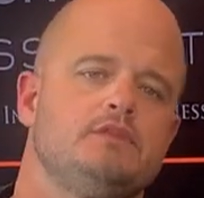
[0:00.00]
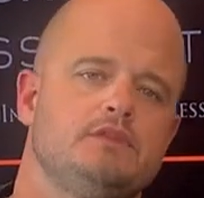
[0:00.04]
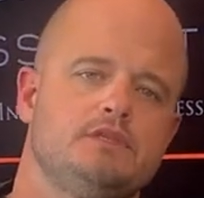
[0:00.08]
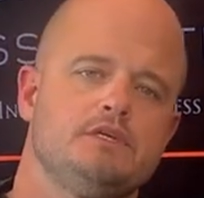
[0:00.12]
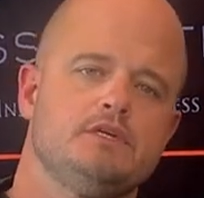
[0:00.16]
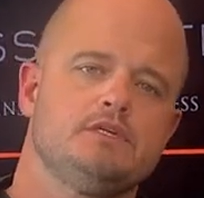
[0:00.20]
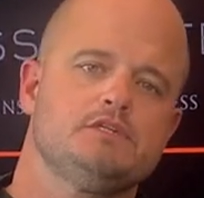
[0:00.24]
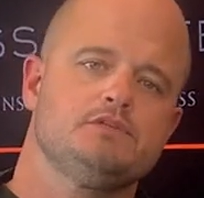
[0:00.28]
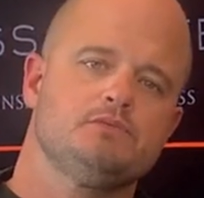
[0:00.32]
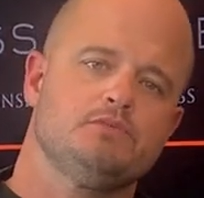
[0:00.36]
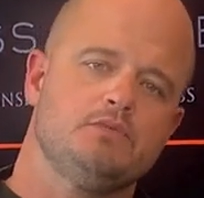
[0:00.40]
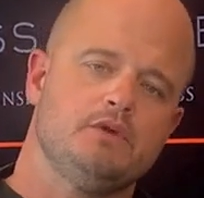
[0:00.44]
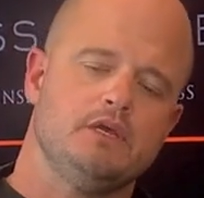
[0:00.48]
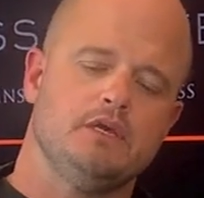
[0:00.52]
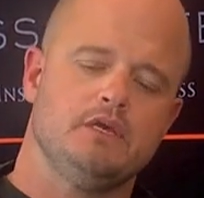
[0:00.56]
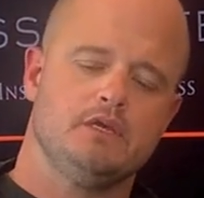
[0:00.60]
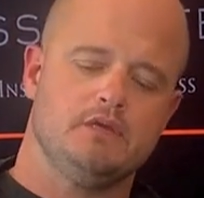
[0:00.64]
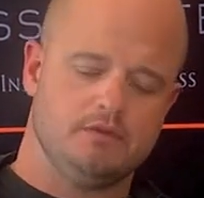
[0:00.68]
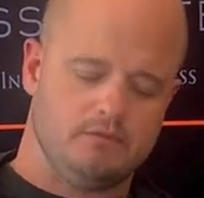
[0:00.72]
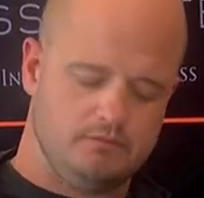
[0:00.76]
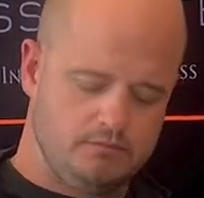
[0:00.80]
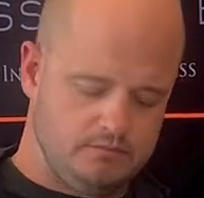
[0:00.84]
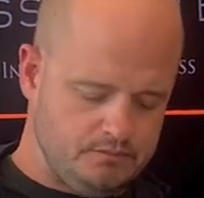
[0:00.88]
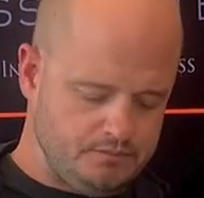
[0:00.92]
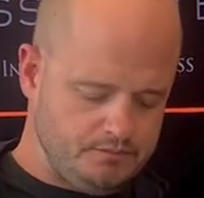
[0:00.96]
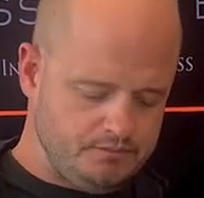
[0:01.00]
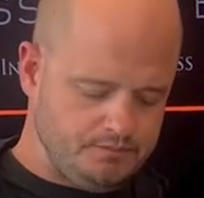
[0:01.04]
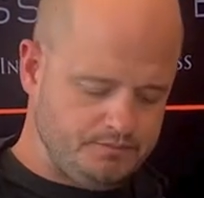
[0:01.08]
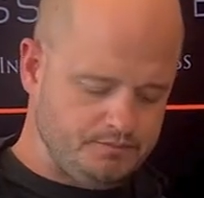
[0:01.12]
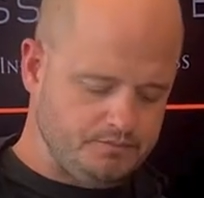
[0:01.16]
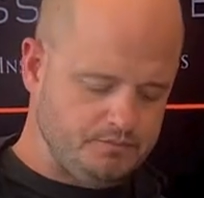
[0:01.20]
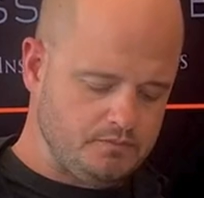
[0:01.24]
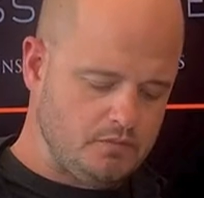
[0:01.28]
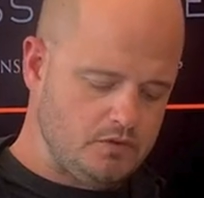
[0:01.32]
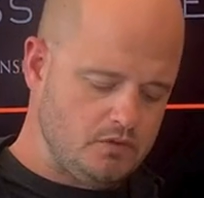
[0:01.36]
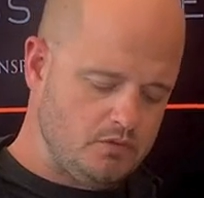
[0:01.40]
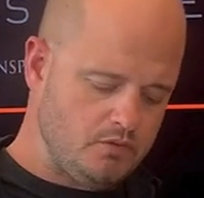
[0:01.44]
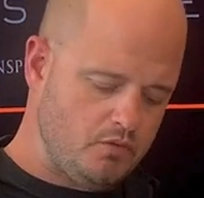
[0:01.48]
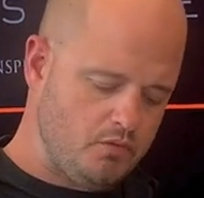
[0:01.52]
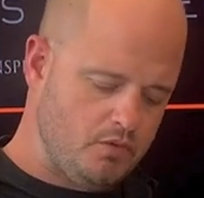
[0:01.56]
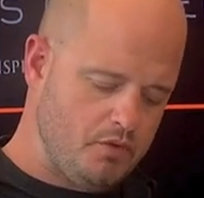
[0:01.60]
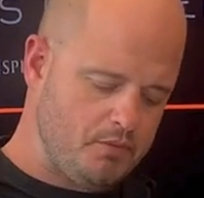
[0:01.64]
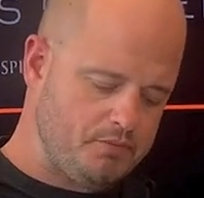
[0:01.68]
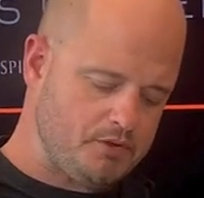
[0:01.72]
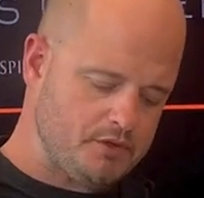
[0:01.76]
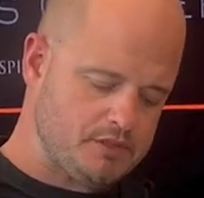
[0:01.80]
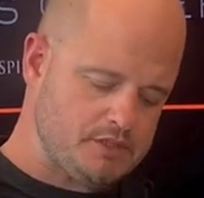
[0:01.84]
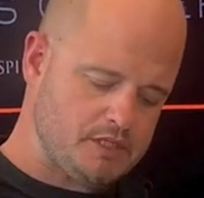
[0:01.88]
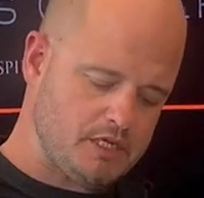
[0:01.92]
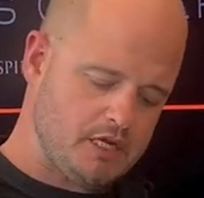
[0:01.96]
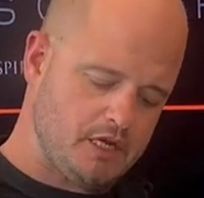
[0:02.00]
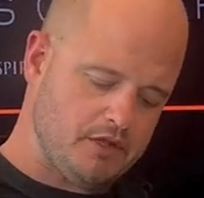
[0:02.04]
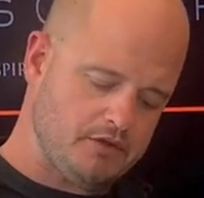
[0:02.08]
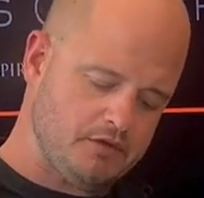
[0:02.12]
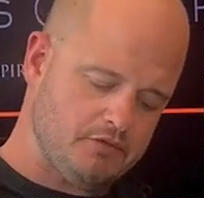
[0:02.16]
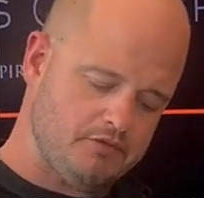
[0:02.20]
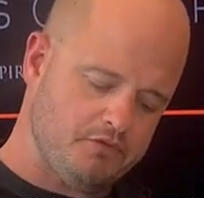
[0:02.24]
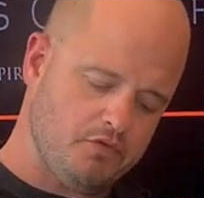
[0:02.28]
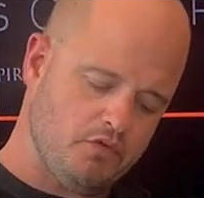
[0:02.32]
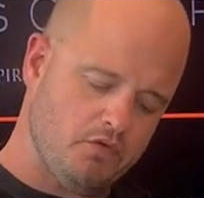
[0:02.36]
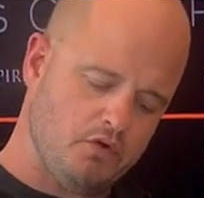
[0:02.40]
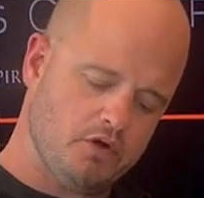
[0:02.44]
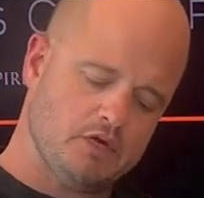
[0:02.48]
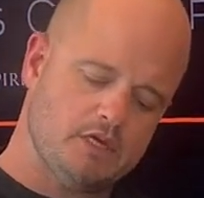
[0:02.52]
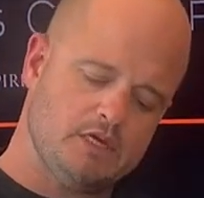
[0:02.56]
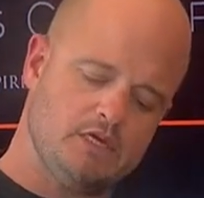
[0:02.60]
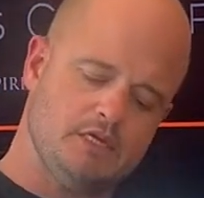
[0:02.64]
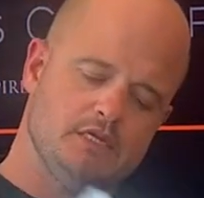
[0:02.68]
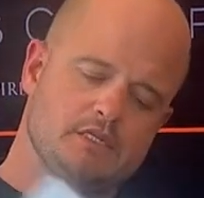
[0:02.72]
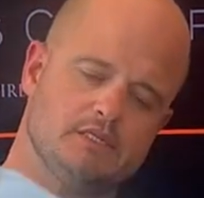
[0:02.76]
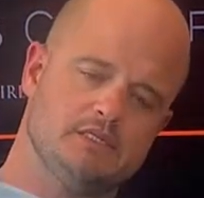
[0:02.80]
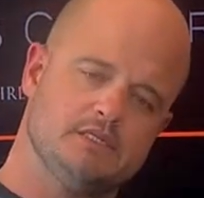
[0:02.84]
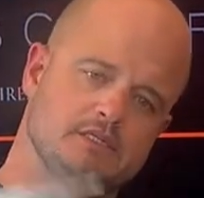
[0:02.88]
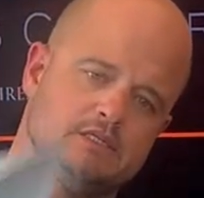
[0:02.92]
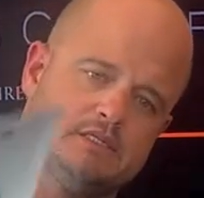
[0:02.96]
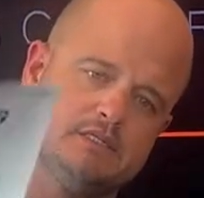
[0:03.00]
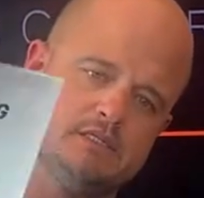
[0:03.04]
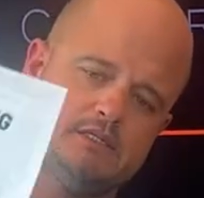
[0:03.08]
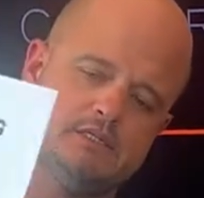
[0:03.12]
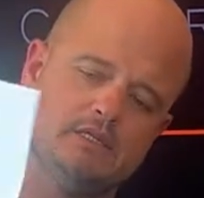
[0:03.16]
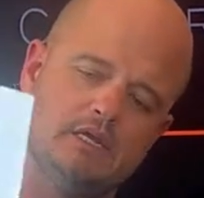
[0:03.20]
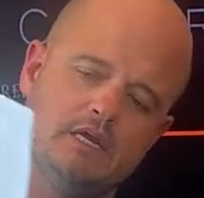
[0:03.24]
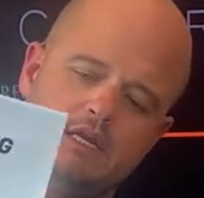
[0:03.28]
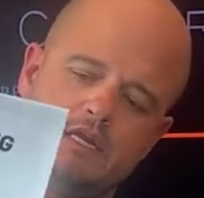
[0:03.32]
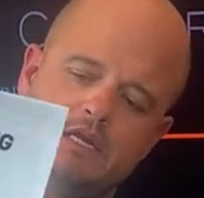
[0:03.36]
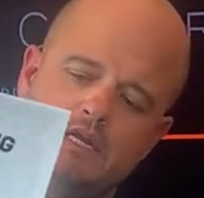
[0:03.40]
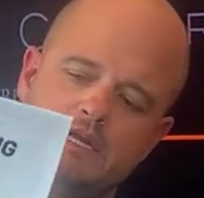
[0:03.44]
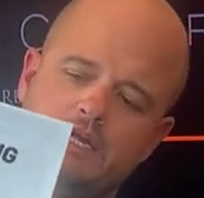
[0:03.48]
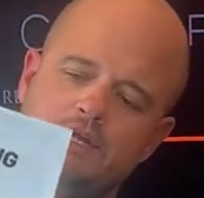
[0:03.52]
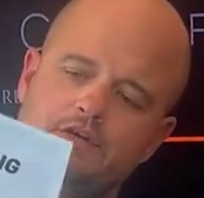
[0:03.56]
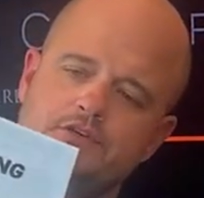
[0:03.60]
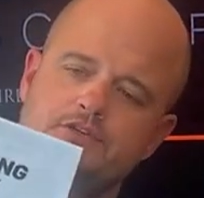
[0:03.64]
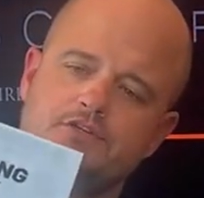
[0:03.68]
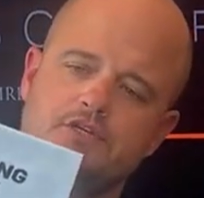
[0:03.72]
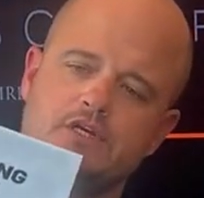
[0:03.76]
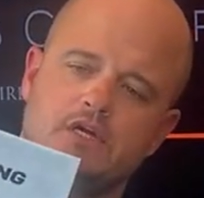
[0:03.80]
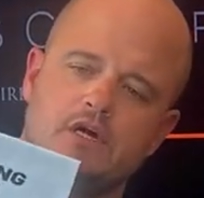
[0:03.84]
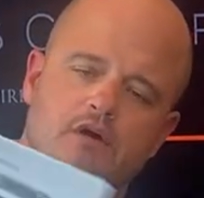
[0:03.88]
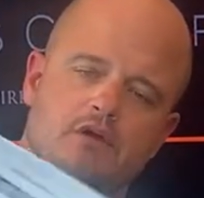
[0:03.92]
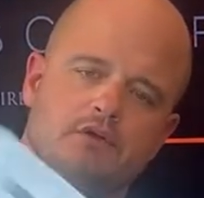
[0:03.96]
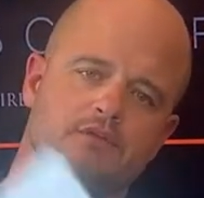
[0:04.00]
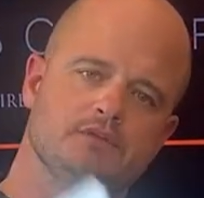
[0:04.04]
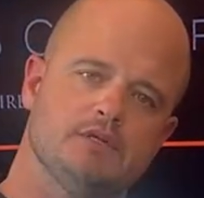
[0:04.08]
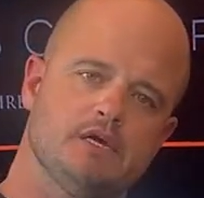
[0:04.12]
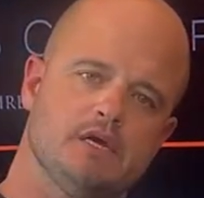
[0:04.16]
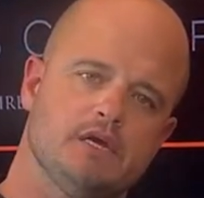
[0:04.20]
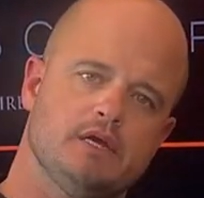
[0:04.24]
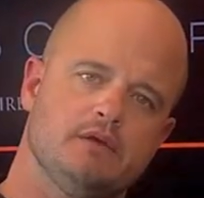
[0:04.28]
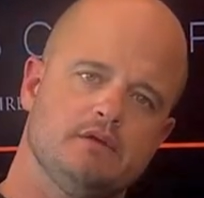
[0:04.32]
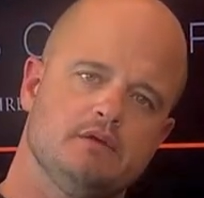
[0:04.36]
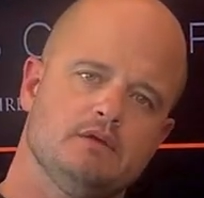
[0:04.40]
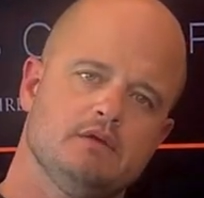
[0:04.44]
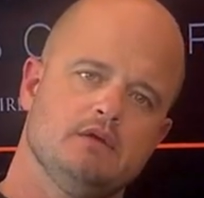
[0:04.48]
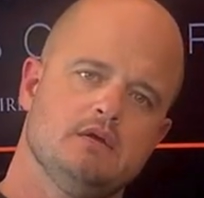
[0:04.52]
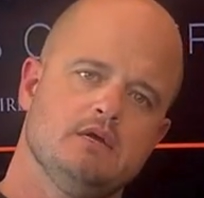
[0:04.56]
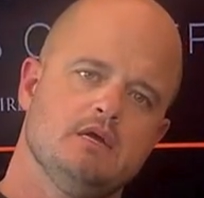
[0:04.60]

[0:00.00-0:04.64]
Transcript: This week, we put together the four keys to sustaining energy all day.